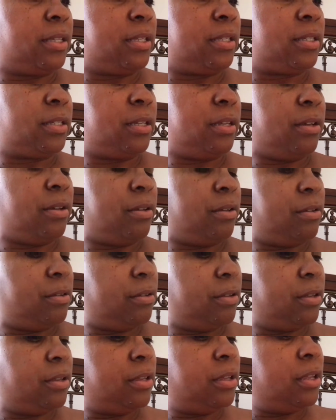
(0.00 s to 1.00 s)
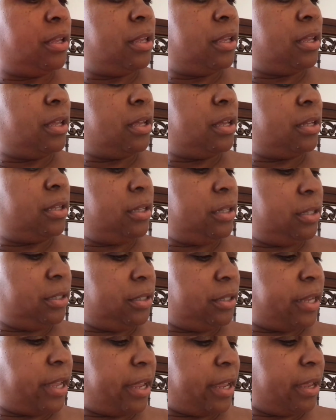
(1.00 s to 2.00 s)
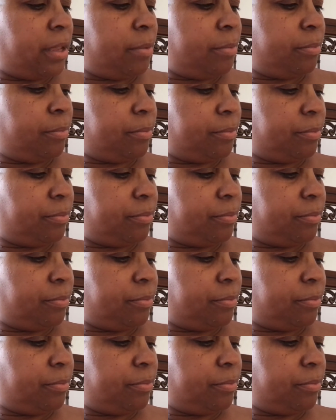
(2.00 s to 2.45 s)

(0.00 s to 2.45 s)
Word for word: are still a little damp.